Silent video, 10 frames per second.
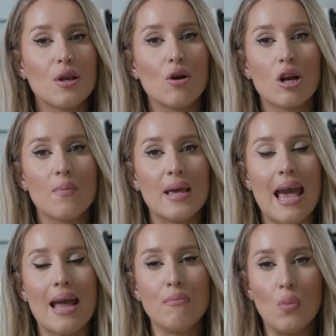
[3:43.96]
when you're going to be
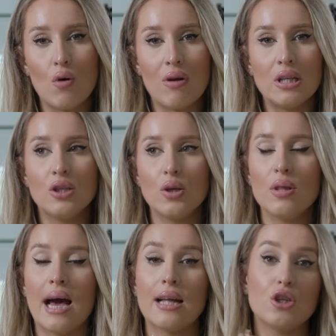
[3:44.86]
getting more into
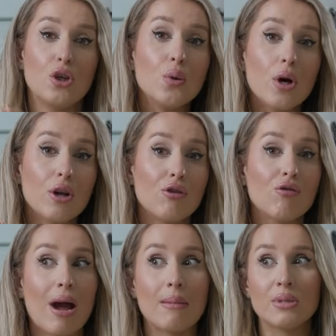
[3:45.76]
that
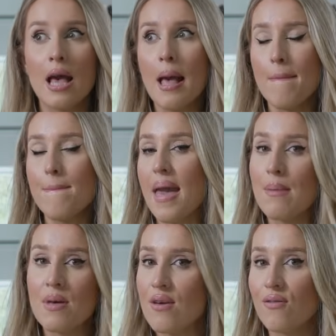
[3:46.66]
200 grams,
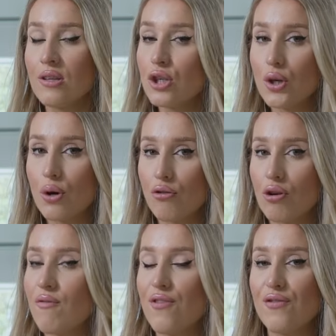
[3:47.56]
maybe even
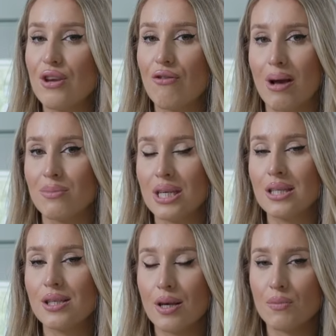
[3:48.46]
250 grams
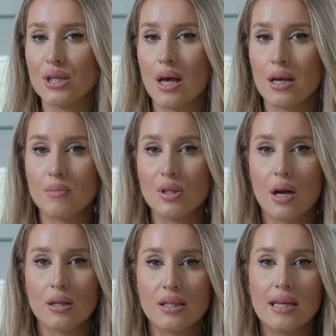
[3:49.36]
in some
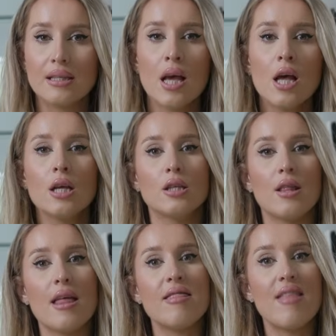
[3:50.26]
circumstances. So
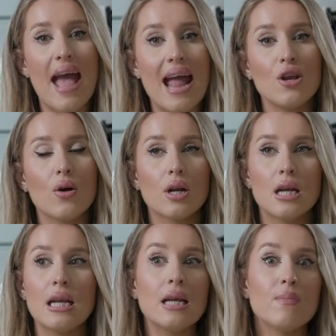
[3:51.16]
then you're going to
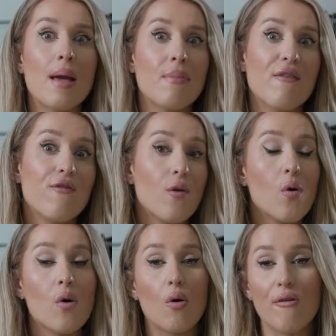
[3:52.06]
need maybe
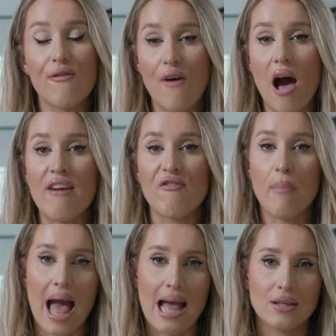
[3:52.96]
4 or 5
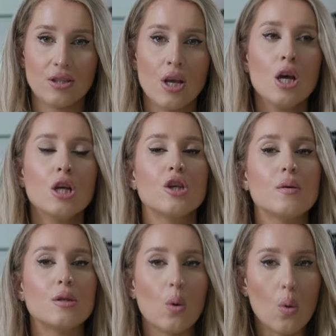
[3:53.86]
packs. So
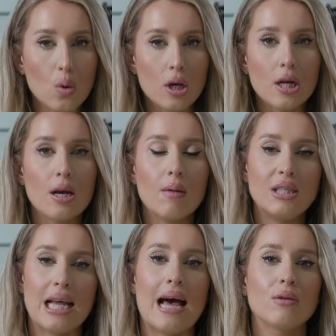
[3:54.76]
it's all going to come
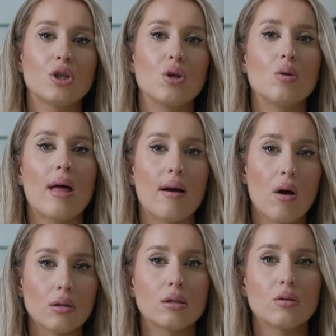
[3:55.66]
down to that
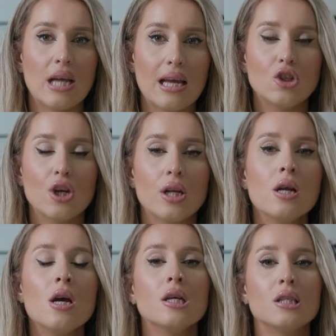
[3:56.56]

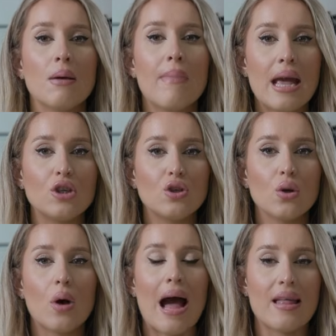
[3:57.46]
consultation. So make
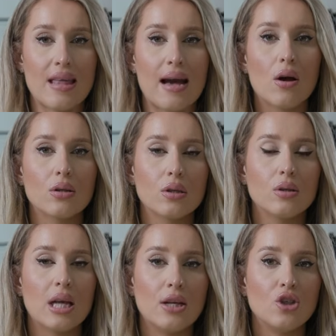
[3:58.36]
sure at that
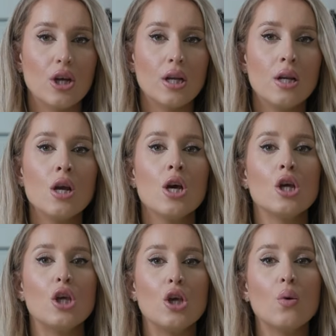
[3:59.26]
consultation
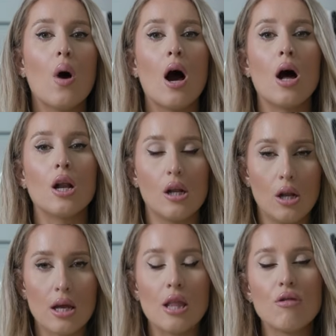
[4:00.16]
you are
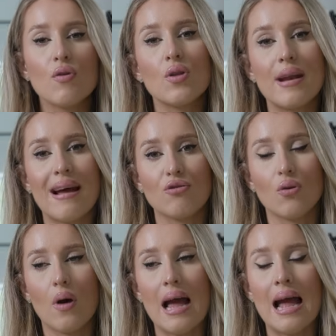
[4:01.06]
looking through the
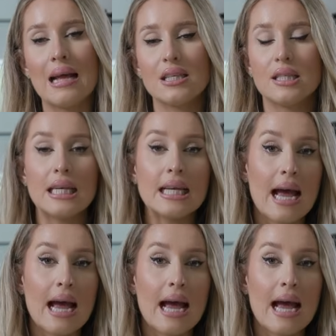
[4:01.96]
natural hair, seeing